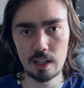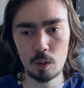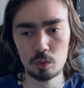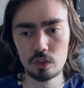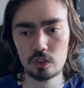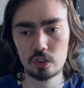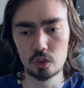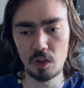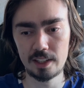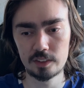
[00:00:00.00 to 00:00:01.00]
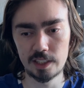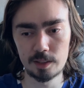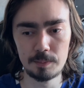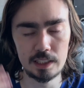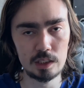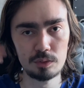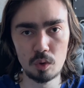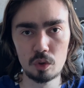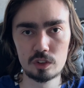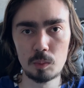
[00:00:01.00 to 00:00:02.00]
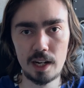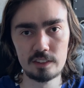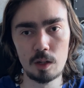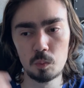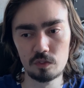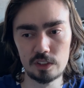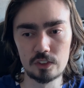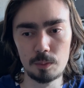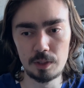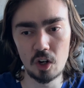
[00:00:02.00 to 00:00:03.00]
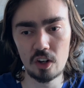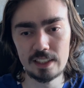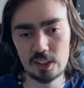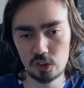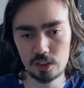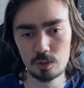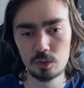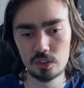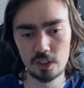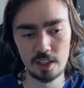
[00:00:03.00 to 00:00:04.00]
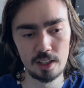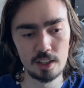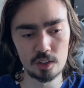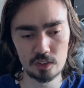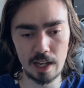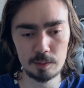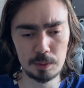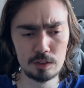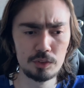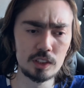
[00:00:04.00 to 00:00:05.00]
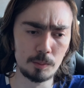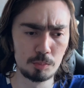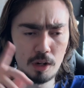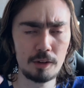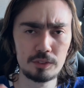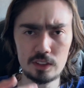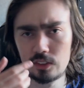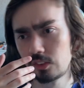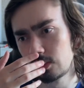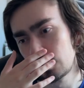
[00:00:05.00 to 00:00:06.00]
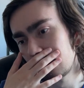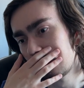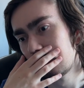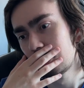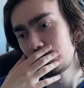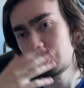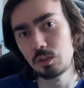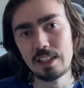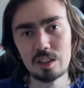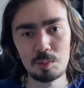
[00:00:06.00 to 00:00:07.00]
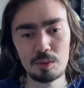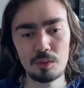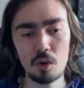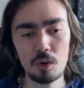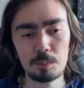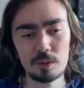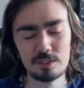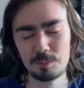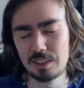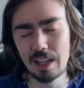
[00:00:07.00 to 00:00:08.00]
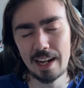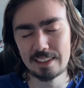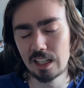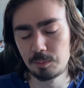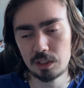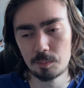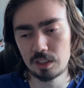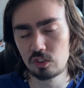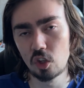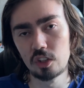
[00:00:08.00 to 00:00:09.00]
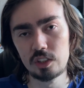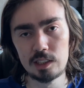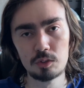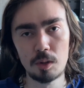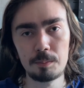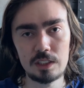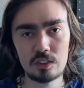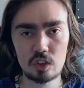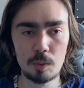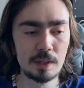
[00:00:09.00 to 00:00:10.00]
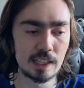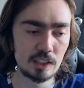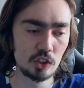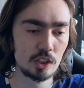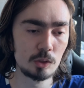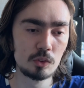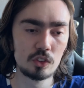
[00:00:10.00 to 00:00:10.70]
I was just stressed, like, mainly thoughts wise, like, this could be heart issues, because I had been feeling breathless a few days before, but my diet had been a bit dodgy from my stomach issues.